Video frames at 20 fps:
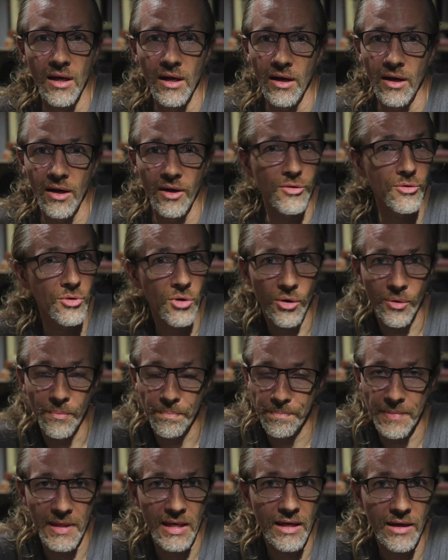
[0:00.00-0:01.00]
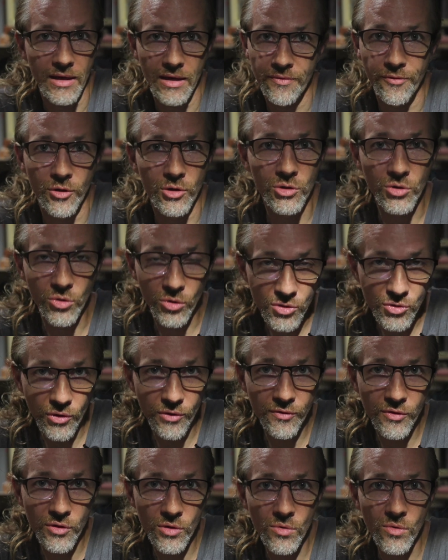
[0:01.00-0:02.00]
And you know, if for those
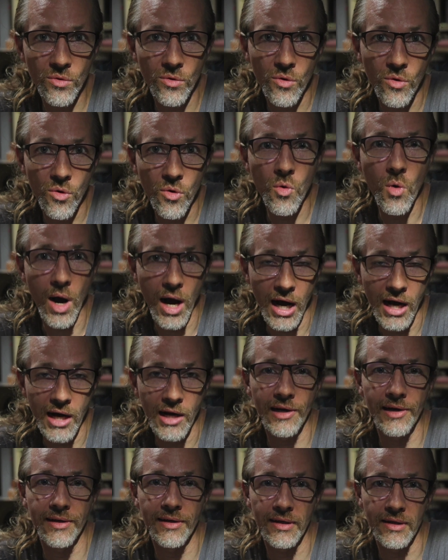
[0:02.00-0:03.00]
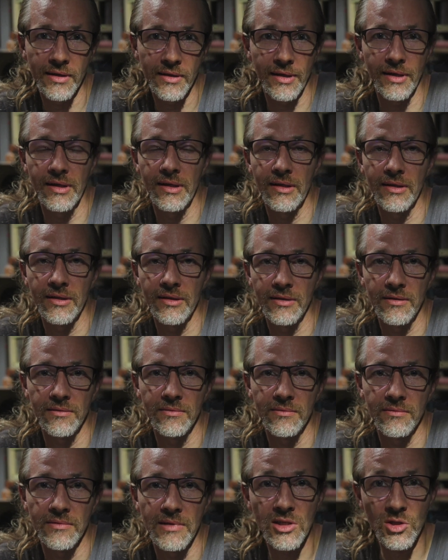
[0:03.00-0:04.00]
of you who are uh,
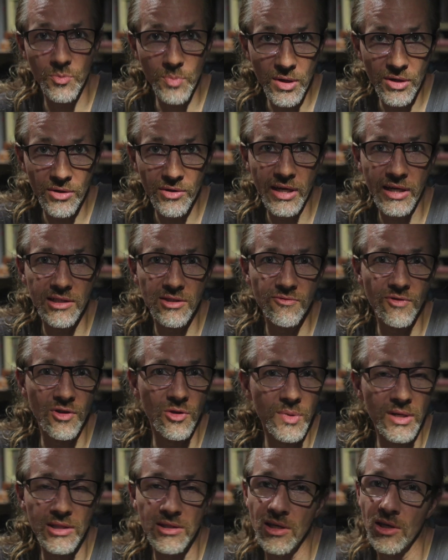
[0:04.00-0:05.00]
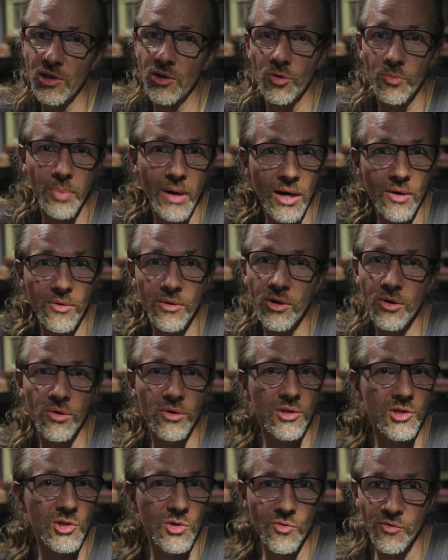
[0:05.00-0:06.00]
experienced with building your power
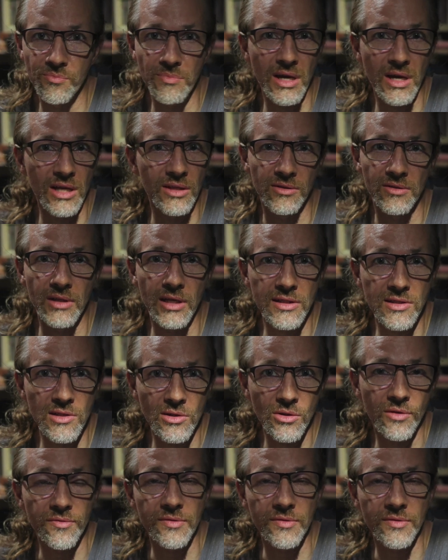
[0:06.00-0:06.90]
cords, you've made a dozen of